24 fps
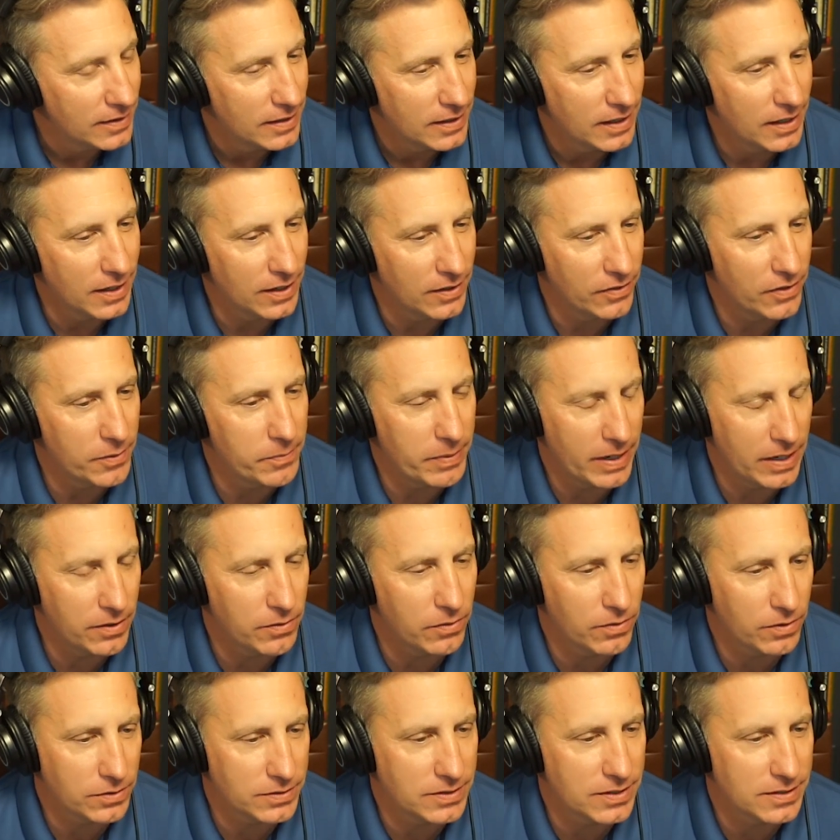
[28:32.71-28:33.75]
the
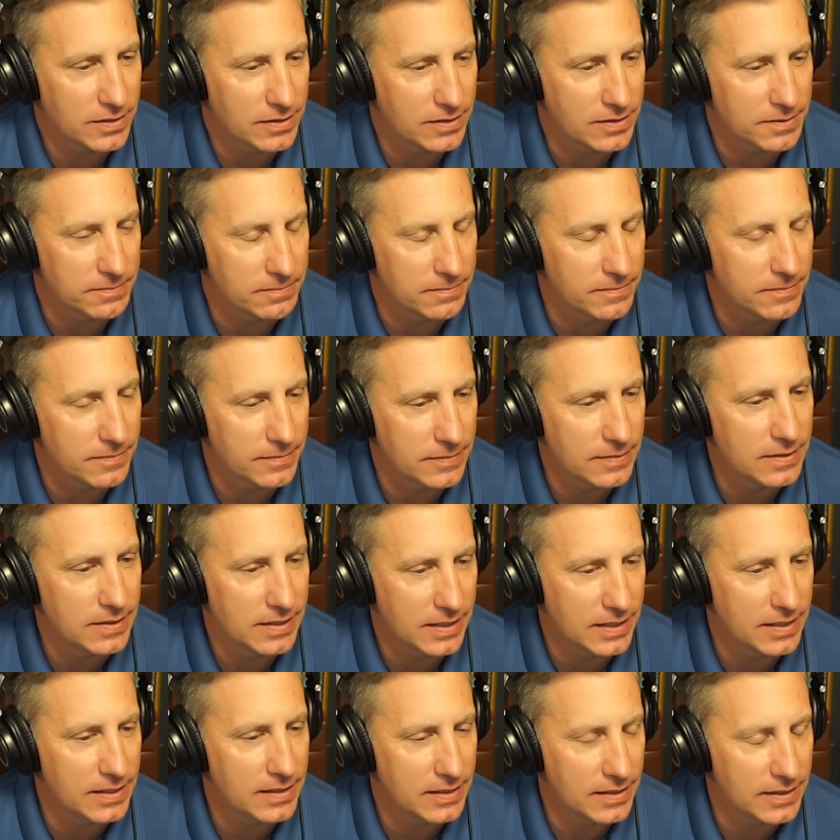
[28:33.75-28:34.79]
payroll system
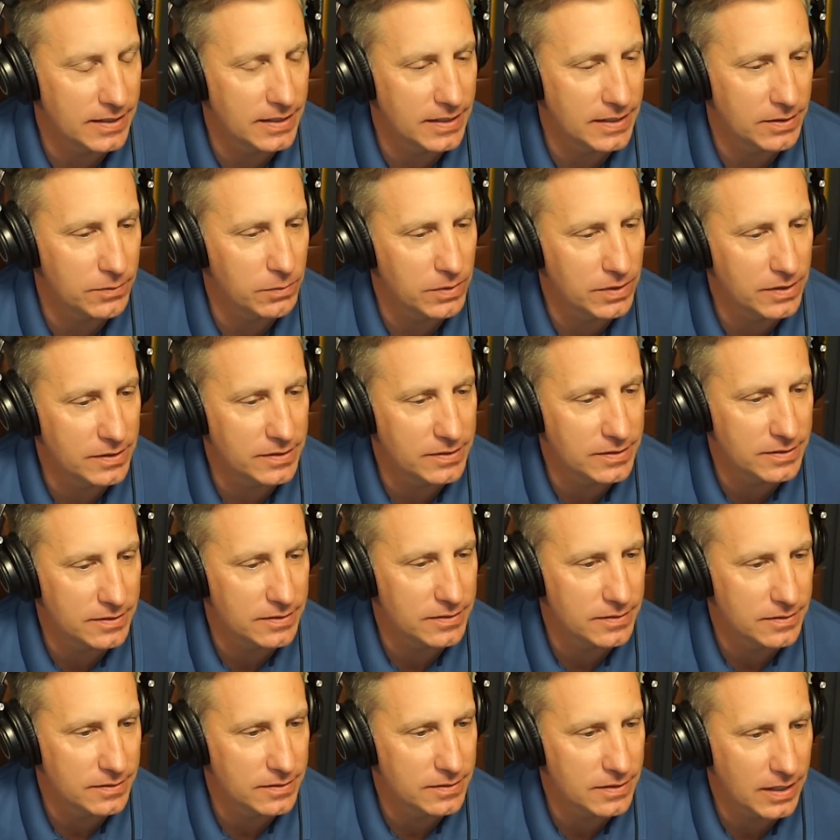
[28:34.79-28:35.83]
that it was
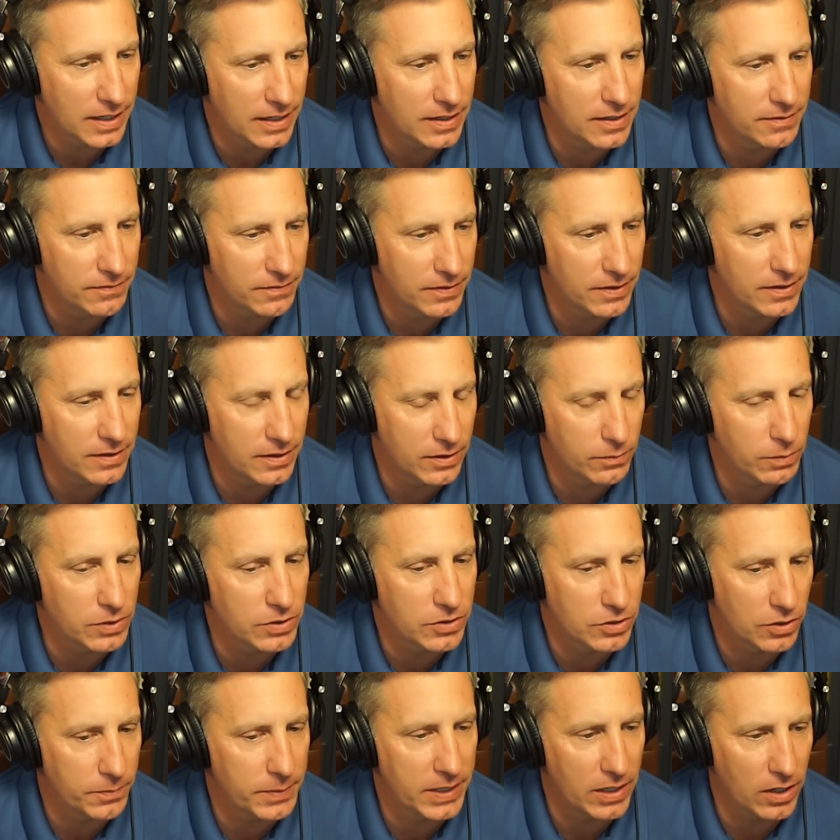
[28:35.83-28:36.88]
kind of, there were
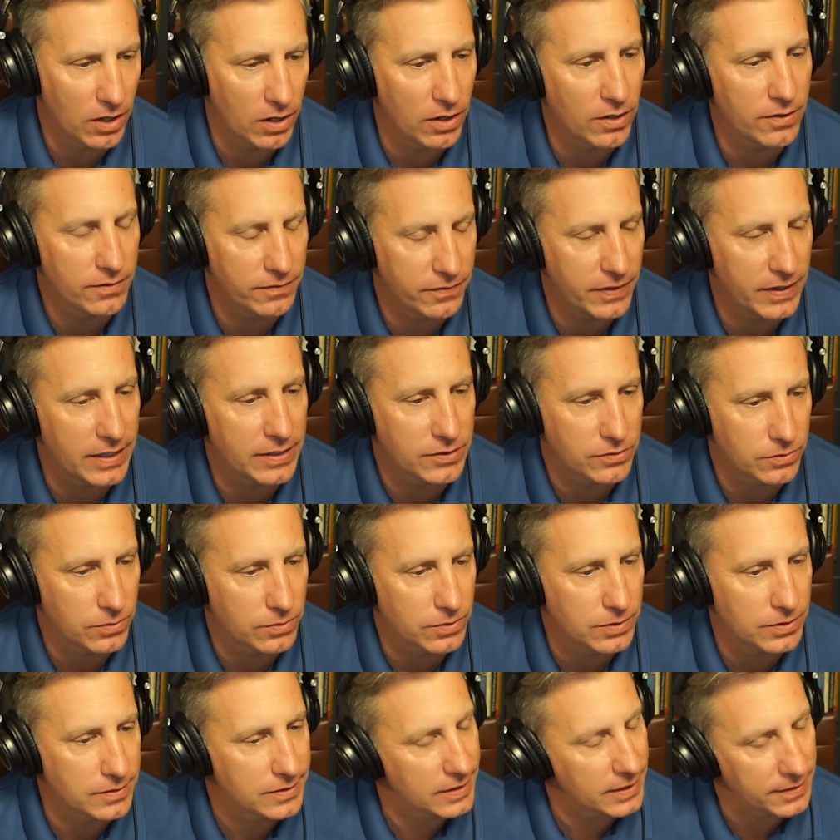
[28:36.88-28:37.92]
so many hard and fast
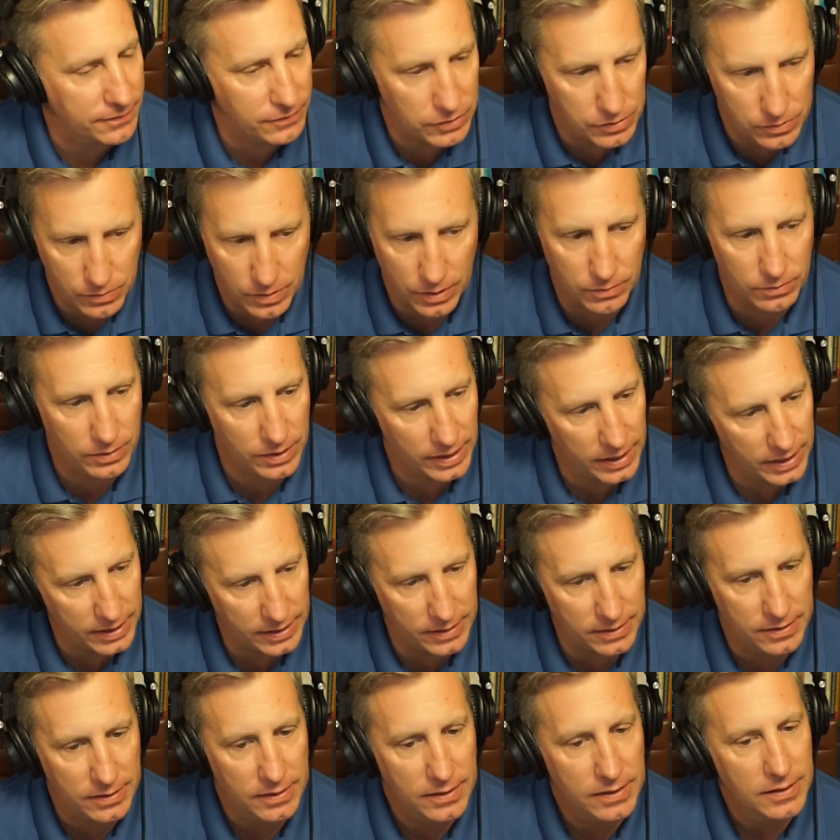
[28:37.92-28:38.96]
rules. Like if you don't
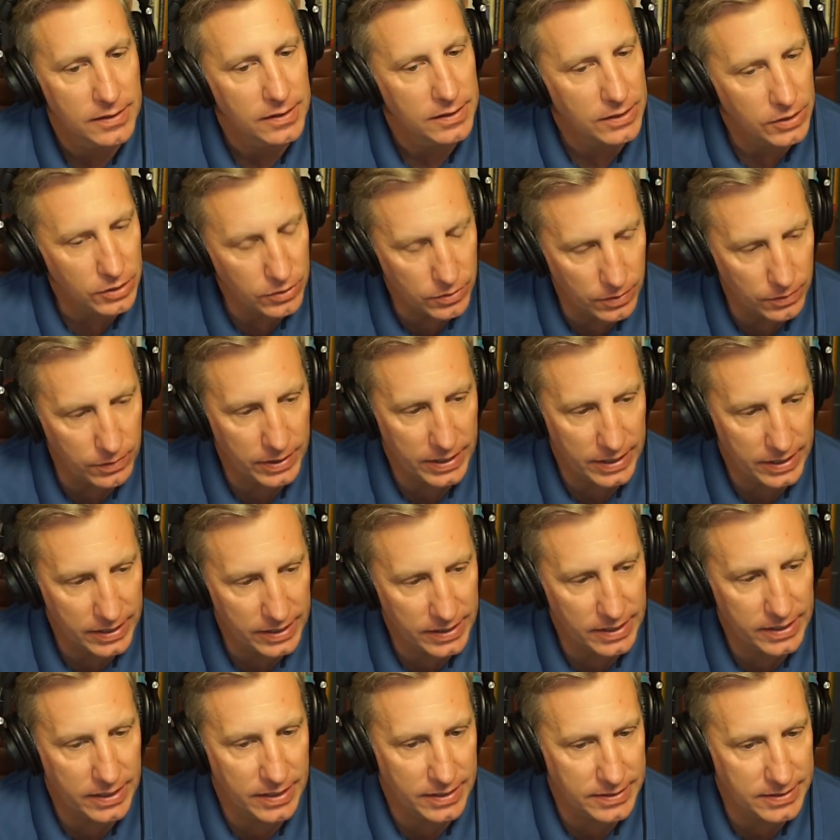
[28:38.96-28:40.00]
get it
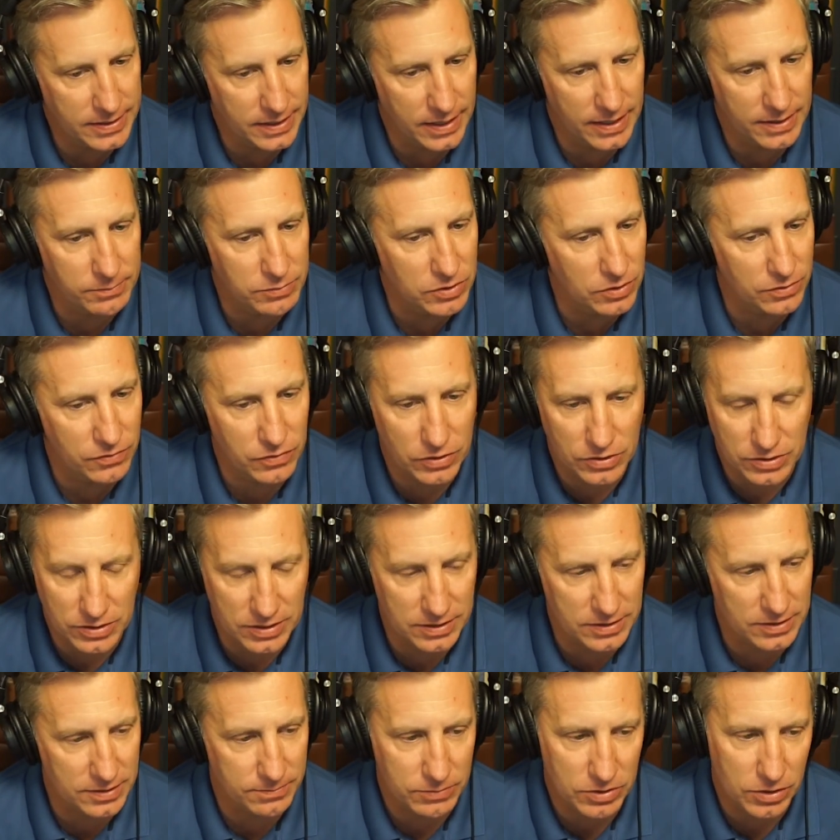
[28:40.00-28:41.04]
in on time, so if your
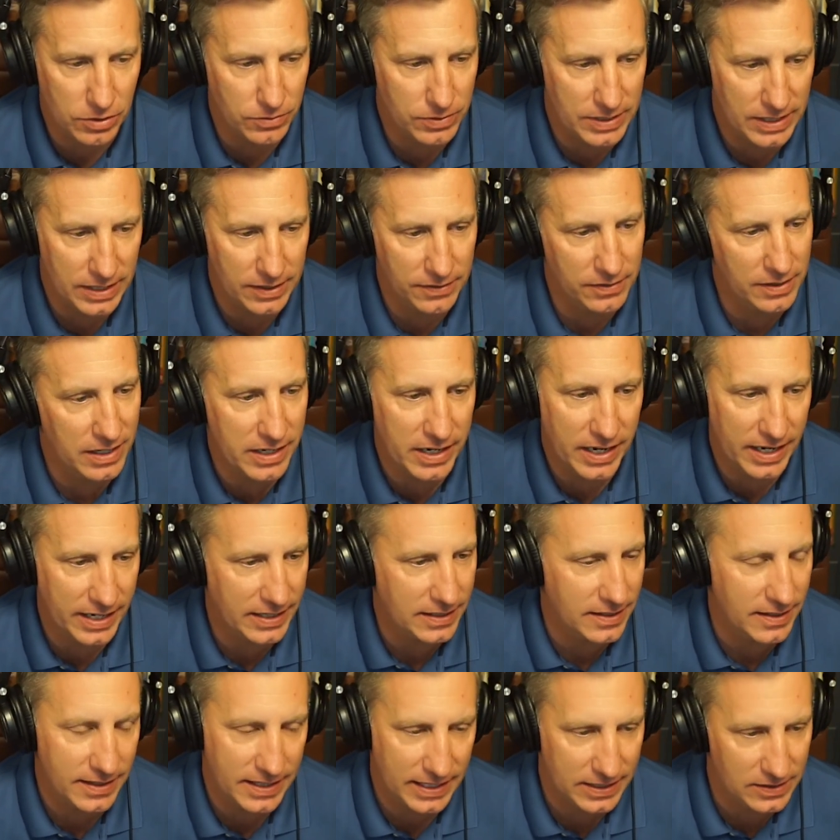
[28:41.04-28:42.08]
systems go down the
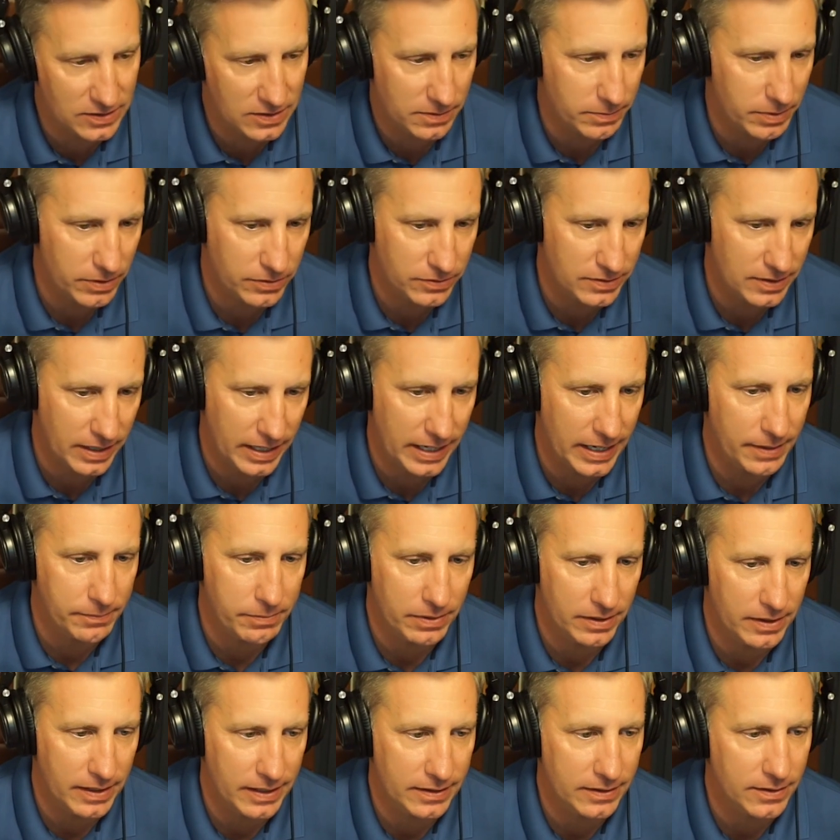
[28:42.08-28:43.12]
night that's supposed to
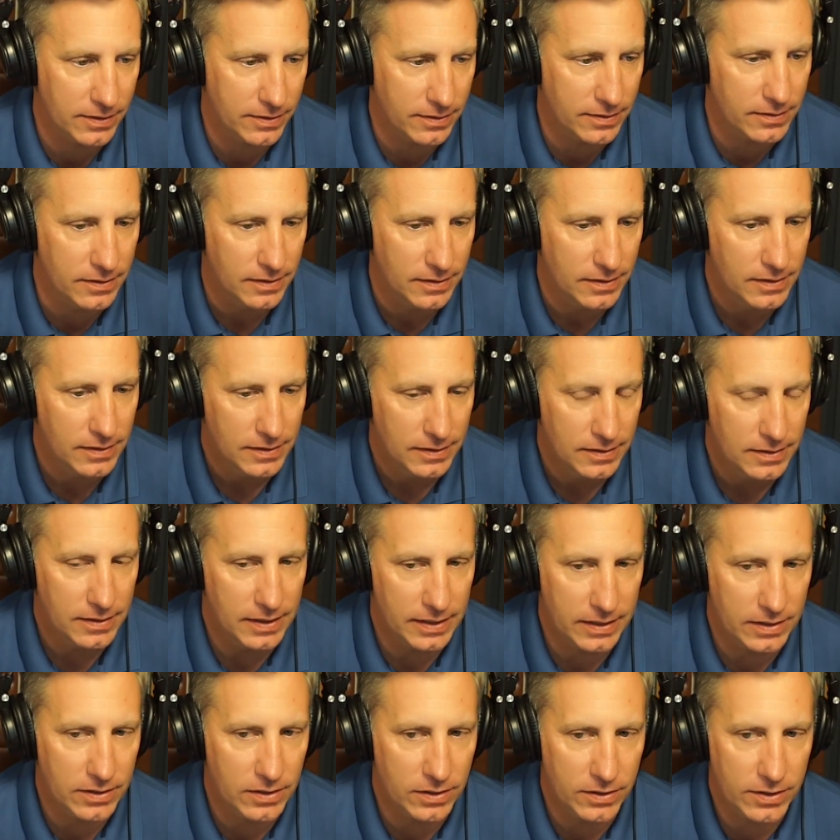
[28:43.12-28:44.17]
happen, that could
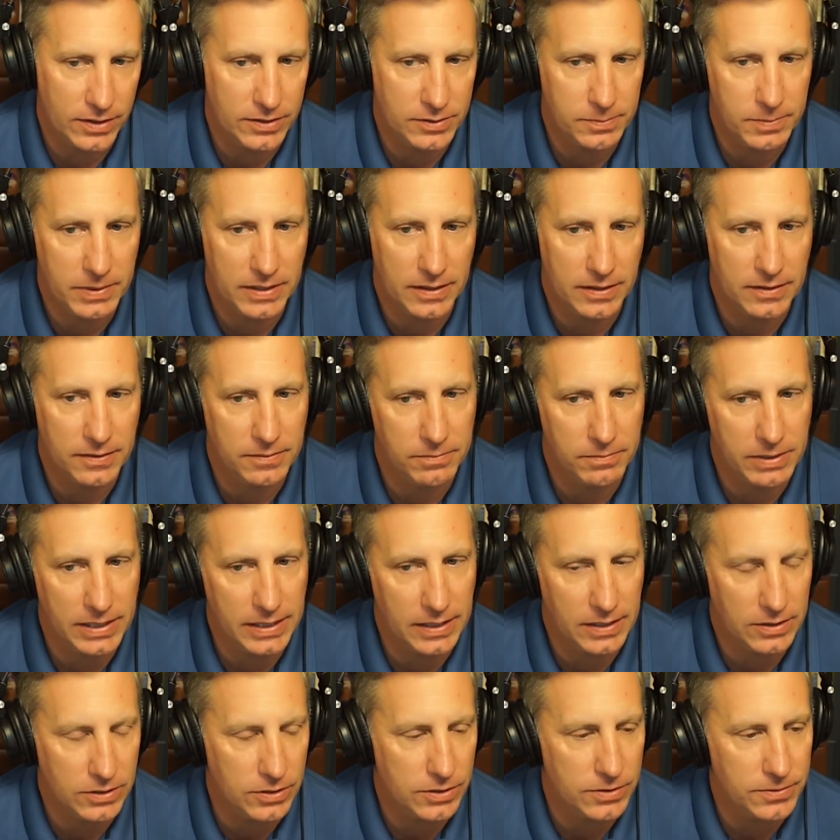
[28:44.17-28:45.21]
cause big
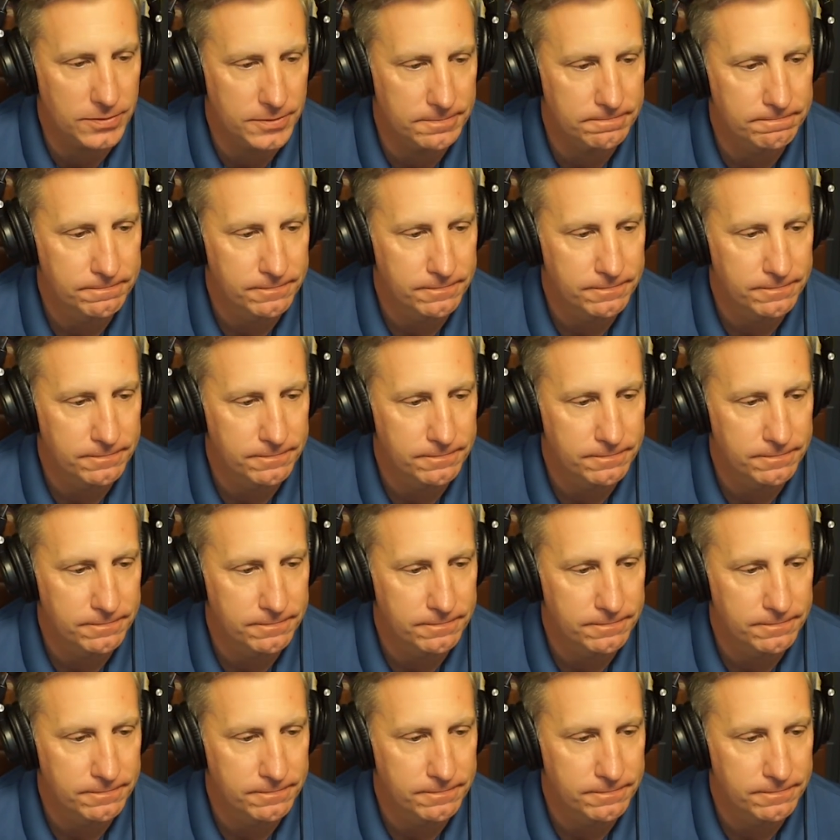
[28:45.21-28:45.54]
issues.